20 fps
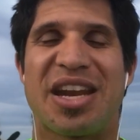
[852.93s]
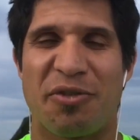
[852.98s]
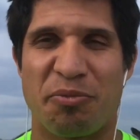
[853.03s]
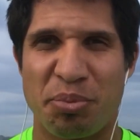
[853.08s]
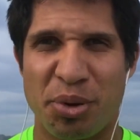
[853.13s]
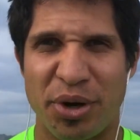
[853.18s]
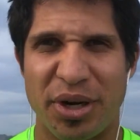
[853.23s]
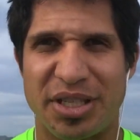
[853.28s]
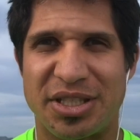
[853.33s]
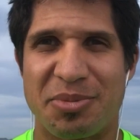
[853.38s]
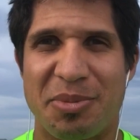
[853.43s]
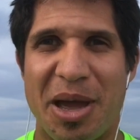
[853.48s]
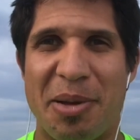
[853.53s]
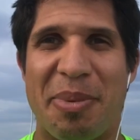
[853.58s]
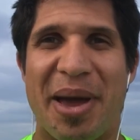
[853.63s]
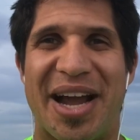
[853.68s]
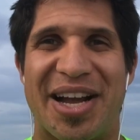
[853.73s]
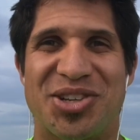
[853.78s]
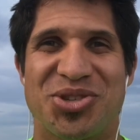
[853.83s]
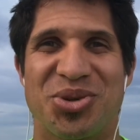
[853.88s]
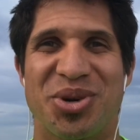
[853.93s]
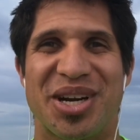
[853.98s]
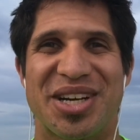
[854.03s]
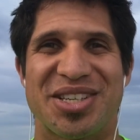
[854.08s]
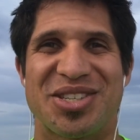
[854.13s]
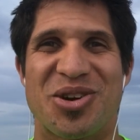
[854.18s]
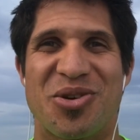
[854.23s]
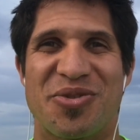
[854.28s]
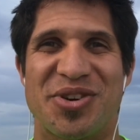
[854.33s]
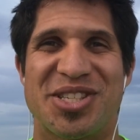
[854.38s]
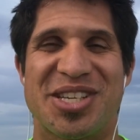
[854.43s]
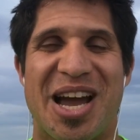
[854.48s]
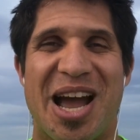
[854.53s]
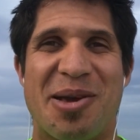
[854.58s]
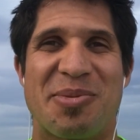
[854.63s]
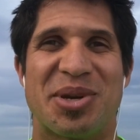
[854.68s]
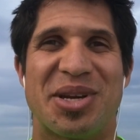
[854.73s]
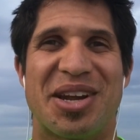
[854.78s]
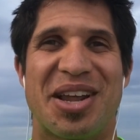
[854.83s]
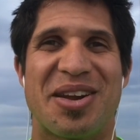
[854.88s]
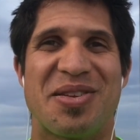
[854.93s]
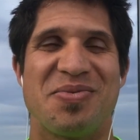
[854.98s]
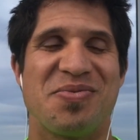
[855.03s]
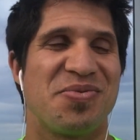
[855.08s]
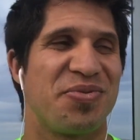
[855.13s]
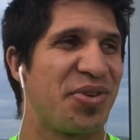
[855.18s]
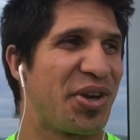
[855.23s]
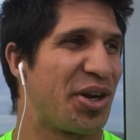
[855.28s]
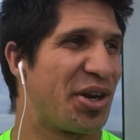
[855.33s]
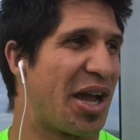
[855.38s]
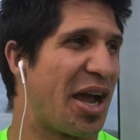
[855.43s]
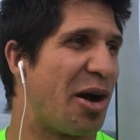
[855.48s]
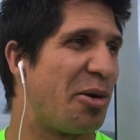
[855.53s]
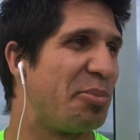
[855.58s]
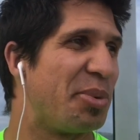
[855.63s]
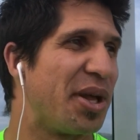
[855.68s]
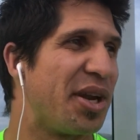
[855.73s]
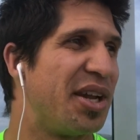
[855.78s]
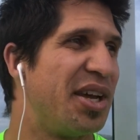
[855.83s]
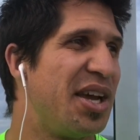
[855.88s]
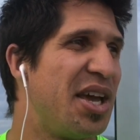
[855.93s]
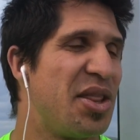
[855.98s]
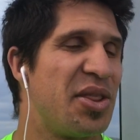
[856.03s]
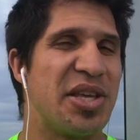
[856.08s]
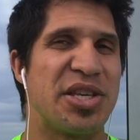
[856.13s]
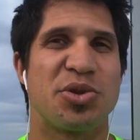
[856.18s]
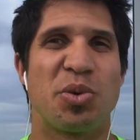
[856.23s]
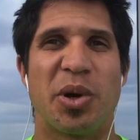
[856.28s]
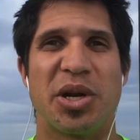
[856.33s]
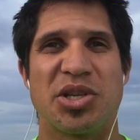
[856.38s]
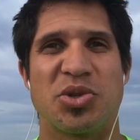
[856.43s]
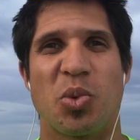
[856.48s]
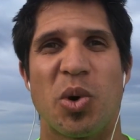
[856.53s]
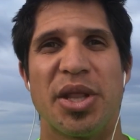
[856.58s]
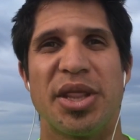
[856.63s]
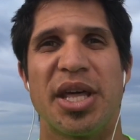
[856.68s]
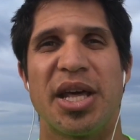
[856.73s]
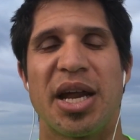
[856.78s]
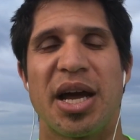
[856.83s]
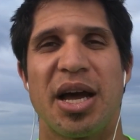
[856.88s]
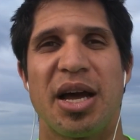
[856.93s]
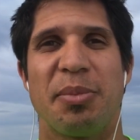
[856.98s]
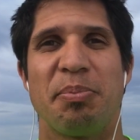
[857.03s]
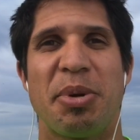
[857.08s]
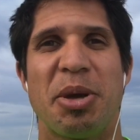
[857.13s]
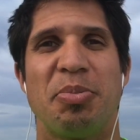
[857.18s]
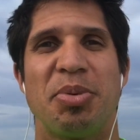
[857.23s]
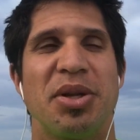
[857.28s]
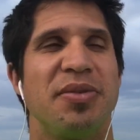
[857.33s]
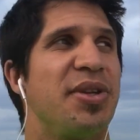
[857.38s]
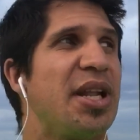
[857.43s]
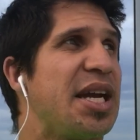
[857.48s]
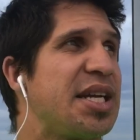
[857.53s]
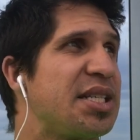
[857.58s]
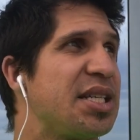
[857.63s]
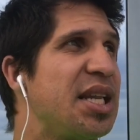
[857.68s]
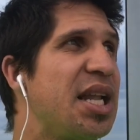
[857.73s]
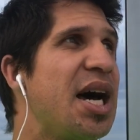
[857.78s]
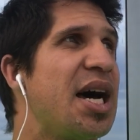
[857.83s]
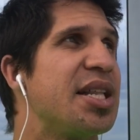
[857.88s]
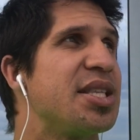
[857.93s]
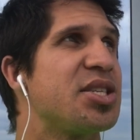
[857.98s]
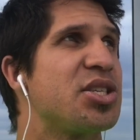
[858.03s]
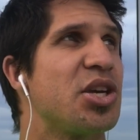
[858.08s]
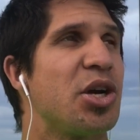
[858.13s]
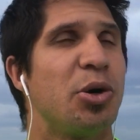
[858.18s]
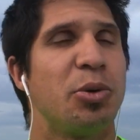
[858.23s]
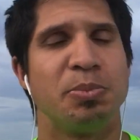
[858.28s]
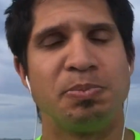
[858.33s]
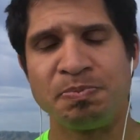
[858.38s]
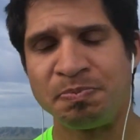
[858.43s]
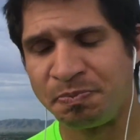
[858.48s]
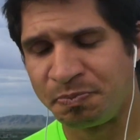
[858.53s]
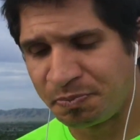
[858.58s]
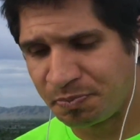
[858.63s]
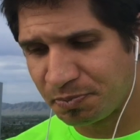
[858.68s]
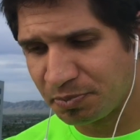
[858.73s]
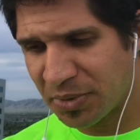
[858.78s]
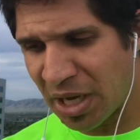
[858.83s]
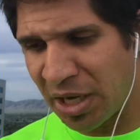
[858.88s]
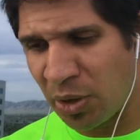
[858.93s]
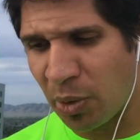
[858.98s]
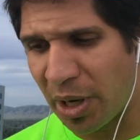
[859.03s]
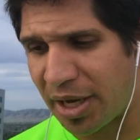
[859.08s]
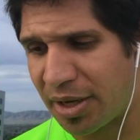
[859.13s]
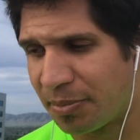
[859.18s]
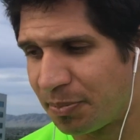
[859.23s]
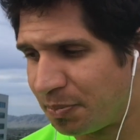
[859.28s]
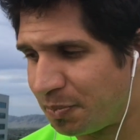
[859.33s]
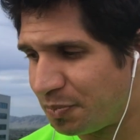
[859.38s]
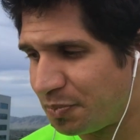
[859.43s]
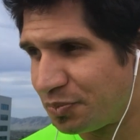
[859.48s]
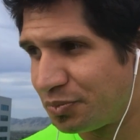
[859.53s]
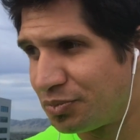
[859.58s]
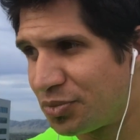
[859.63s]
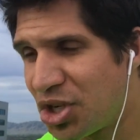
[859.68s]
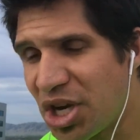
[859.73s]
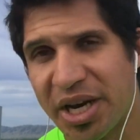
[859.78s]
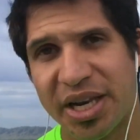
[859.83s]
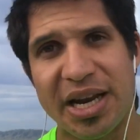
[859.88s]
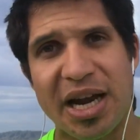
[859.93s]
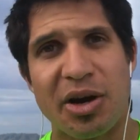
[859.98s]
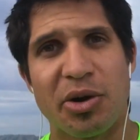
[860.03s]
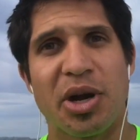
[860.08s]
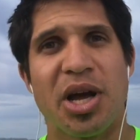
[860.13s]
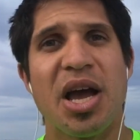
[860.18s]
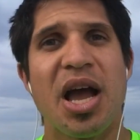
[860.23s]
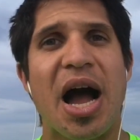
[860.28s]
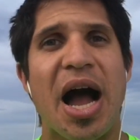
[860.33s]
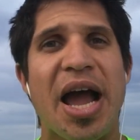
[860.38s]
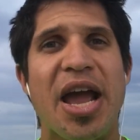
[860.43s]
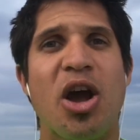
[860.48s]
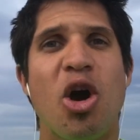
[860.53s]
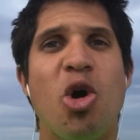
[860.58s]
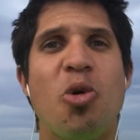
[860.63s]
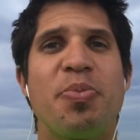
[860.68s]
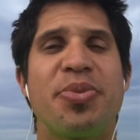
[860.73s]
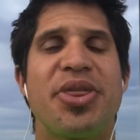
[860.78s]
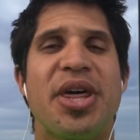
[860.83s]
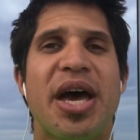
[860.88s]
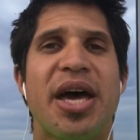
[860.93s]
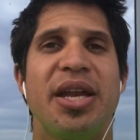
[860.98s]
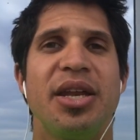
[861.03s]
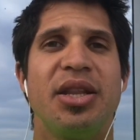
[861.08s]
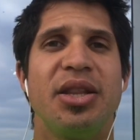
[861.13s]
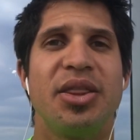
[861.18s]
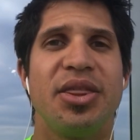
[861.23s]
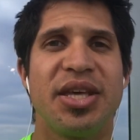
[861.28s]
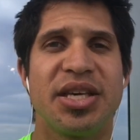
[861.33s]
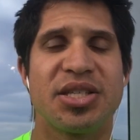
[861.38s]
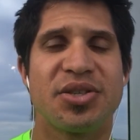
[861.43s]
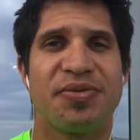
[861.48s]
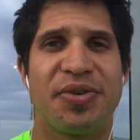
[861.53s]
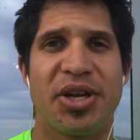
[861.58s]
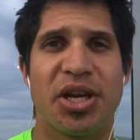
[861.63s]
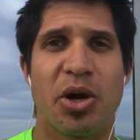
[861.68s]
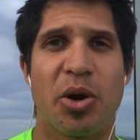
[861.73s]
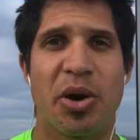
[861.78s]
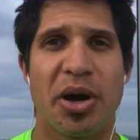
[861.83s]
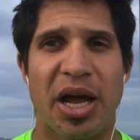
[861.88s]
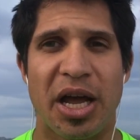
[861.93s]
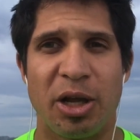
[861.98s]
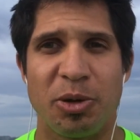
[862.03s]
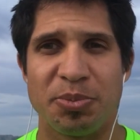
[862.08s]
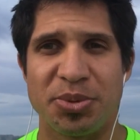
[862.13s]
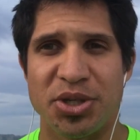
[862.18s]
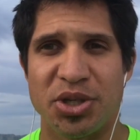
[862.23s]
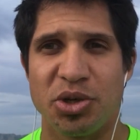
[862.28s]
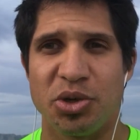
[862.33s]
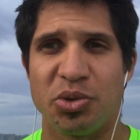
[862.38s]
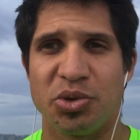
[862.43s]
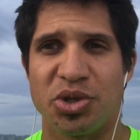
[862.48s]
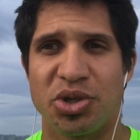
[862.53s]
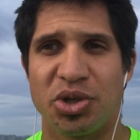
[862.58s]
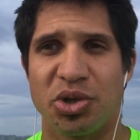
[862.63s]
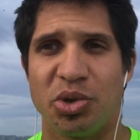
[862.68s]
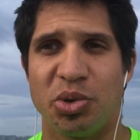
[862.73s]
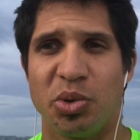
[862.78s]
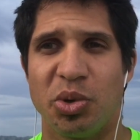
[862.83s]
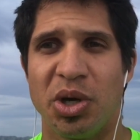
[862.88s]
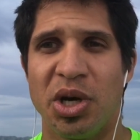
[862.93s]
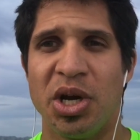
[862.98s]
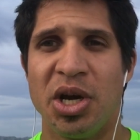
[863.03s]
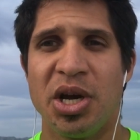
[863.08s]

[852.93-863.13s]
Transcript: put into my bag of tricks over time and figured out, but this one is one that people have liked a lot. So anyway, check it out. I hope that this video helps you to